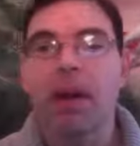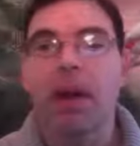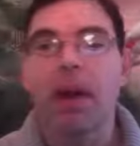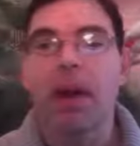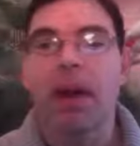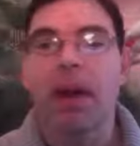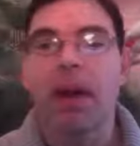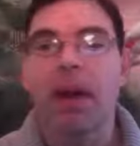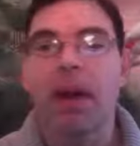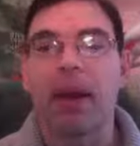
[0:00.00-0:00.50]

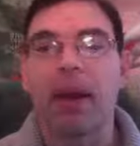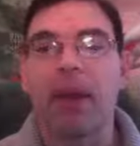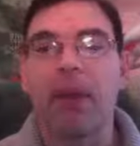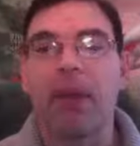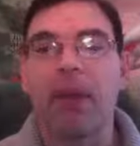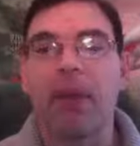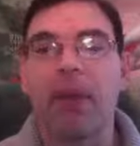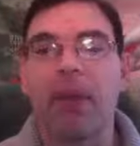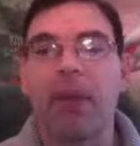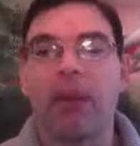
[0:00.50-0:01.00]
Okay, if
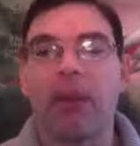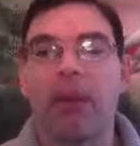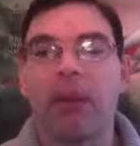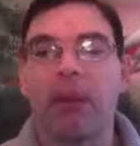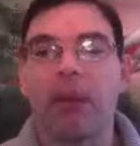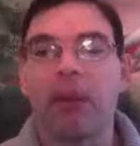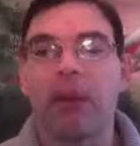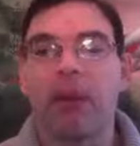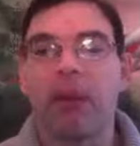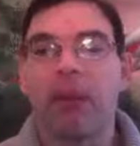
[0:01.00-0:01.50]
you have
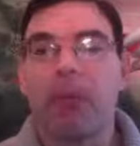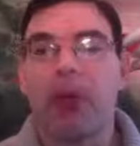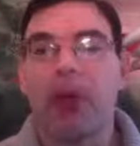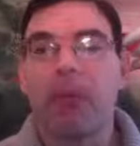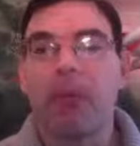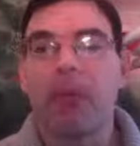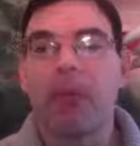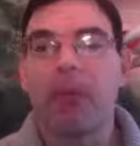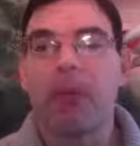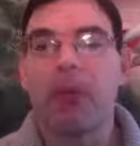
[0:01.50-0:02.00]

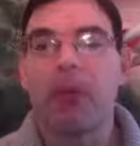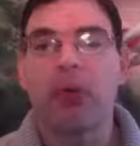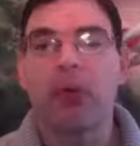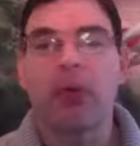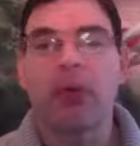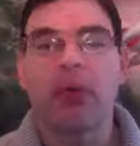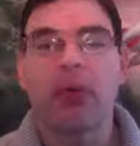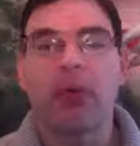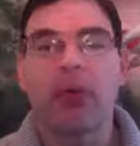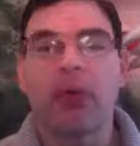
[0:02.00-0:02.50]
bottom end
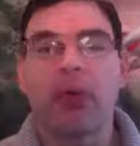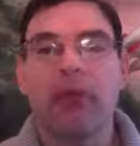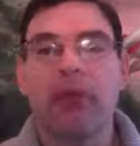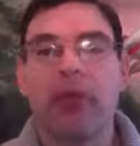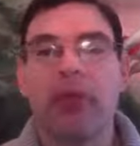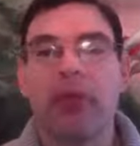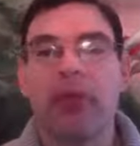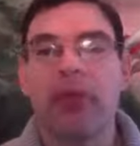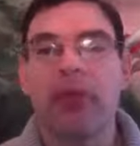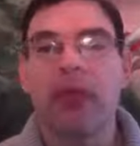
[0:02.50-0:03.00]
cortisol
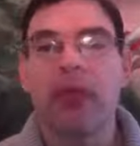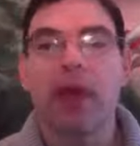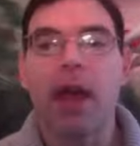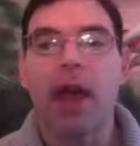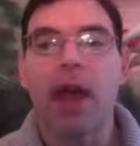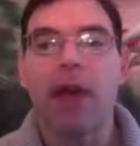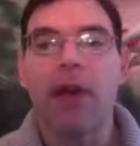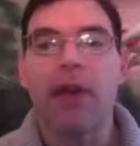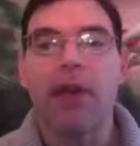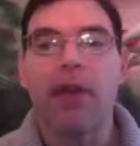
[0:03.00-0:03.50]
levels
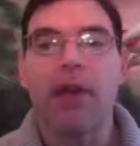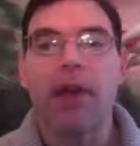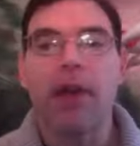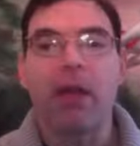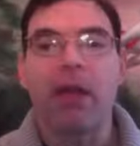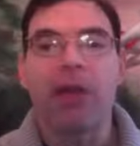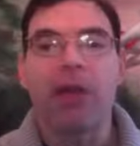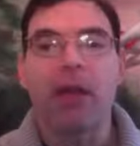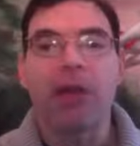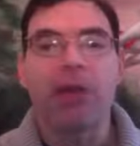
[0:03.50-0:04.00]
and you have
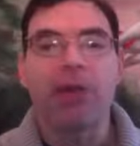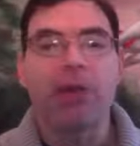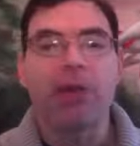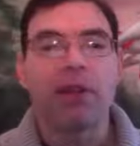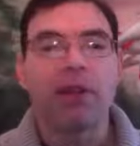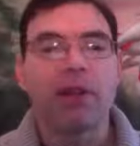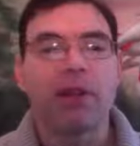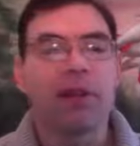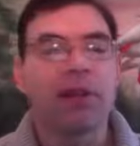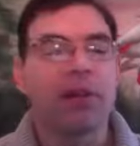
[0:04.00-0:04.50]
elevated free
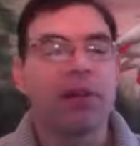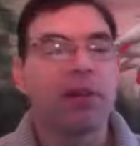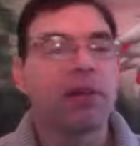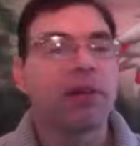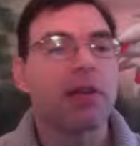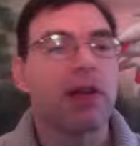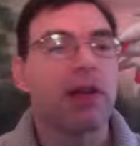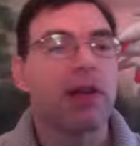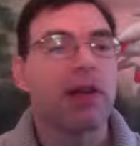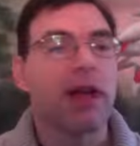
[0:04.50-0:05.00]

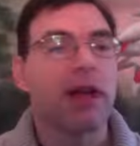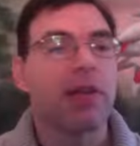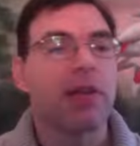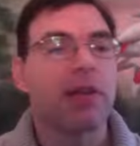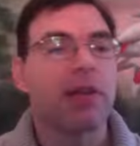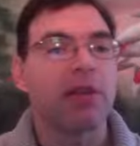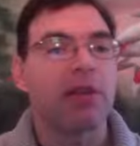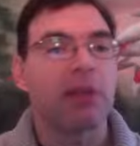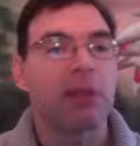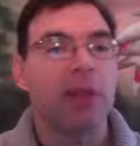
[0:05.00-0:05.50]
T3s, again,
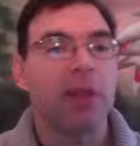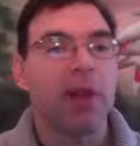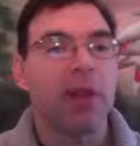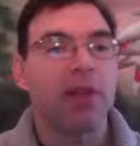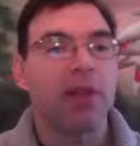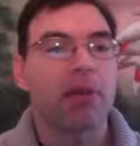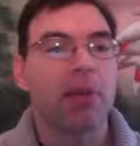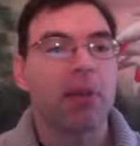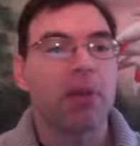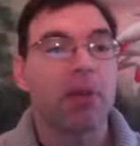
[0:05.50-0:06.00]
this is a
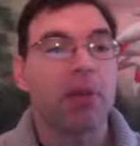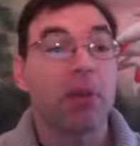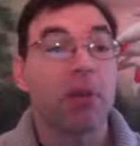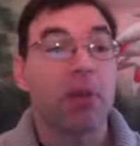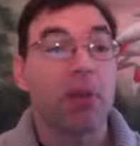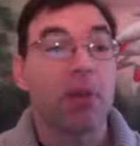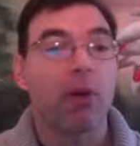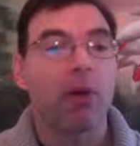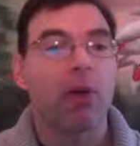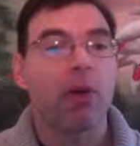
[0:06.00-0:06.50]
prime example of
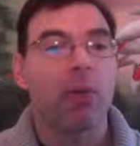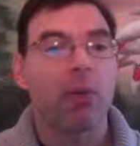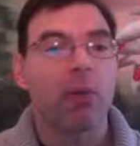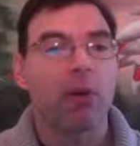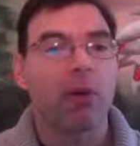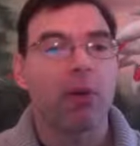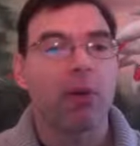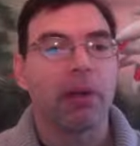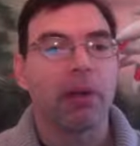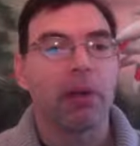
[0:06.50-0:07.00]
what we call
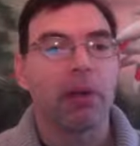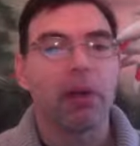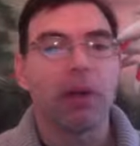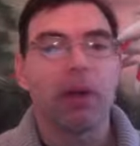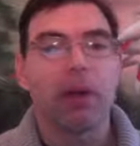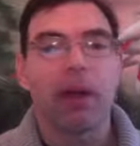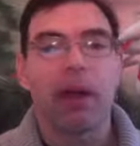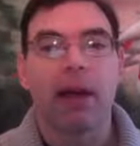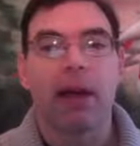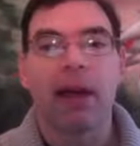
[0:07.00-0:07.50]
pulling.
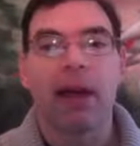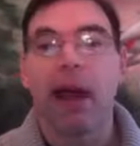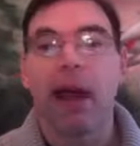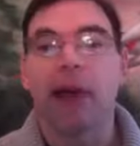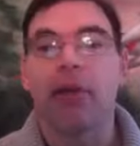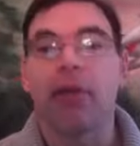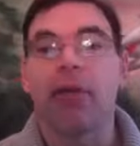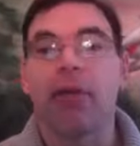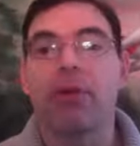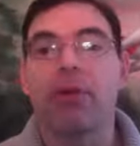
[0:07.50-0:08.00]
Okay, I
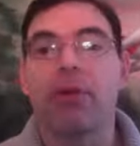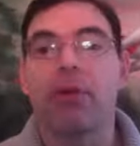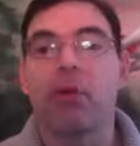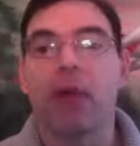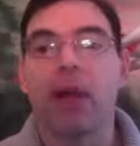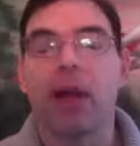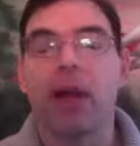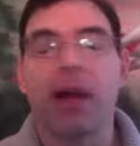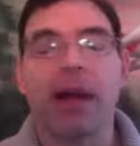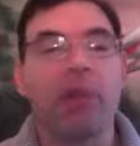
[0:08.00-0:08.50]
don't know
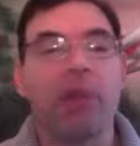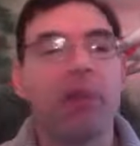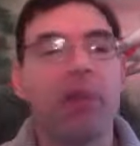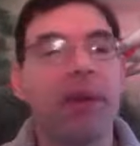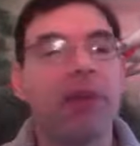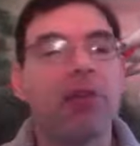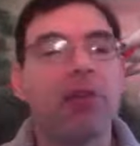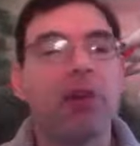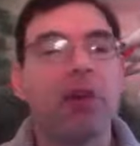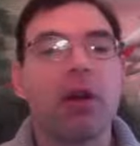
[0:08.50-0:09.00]
what kind of
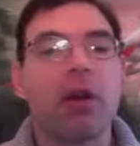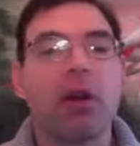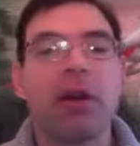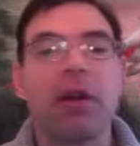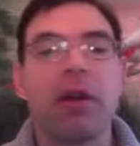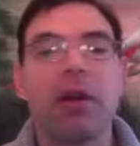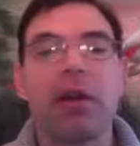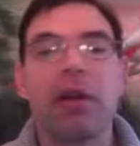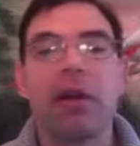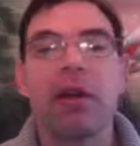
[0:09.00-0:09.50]
meds you're
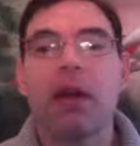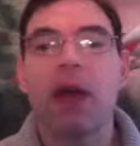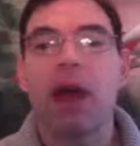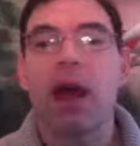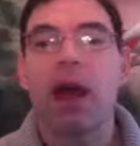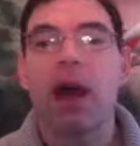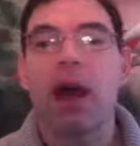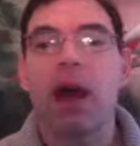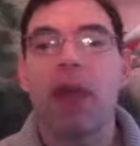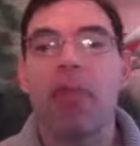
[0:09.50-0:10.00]
on.
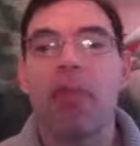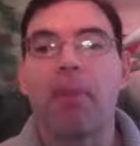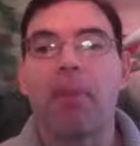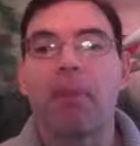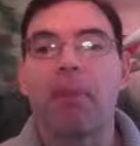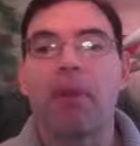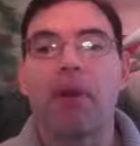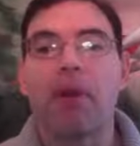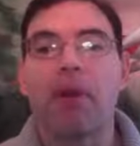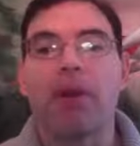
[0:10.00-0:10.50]
Um,
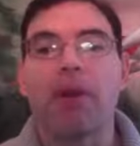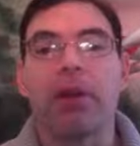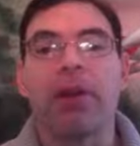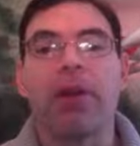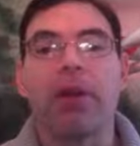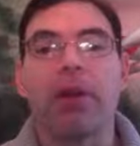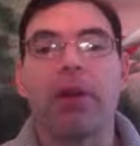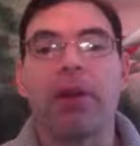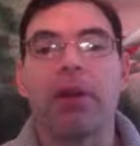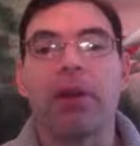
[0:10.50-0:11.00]
you're
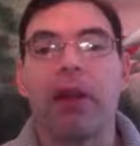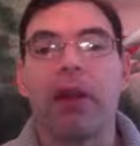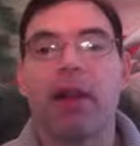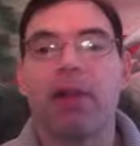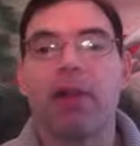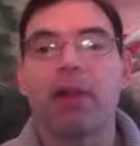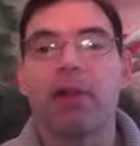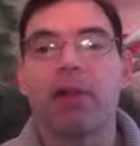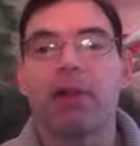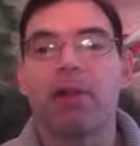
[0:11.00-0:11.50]
very
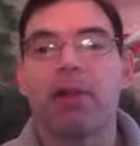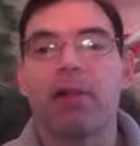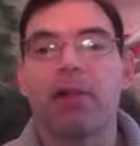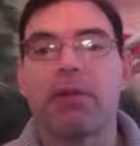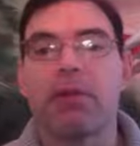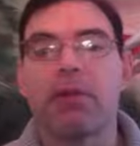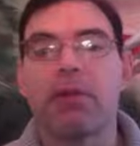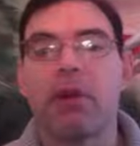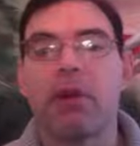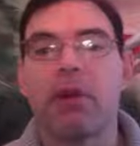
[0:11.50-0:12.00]
intolerant
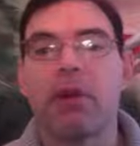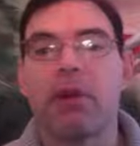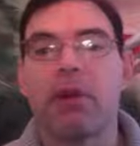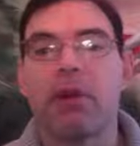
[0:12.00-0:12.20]
to